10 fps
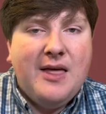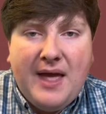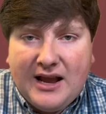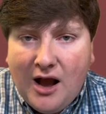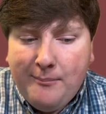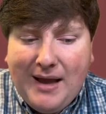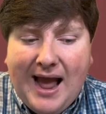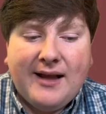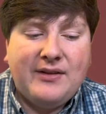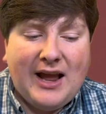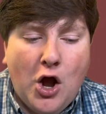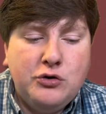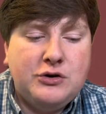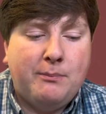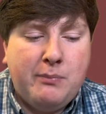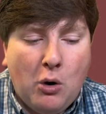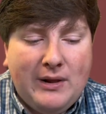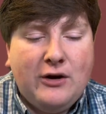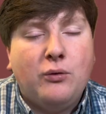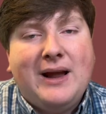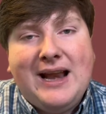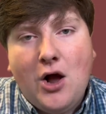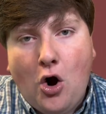They come back, they host Bowling Green,